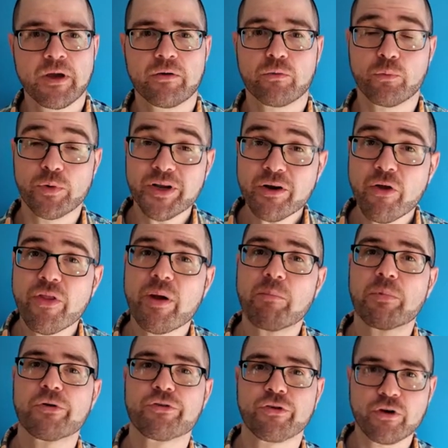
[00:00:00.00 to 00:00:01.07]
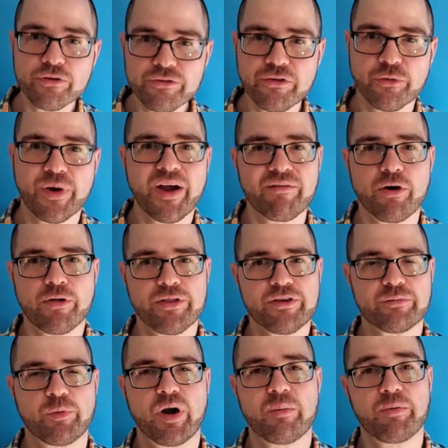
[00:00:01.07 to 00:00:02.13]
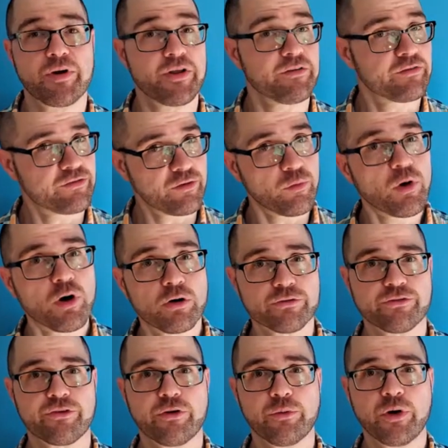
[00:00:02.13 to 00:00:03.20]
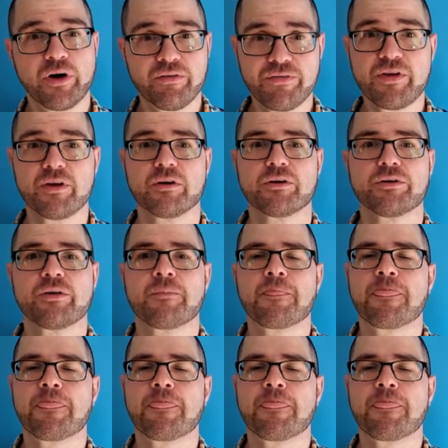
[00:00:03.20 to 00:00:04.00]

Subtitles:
Real numbers also have all these properties, so also a field.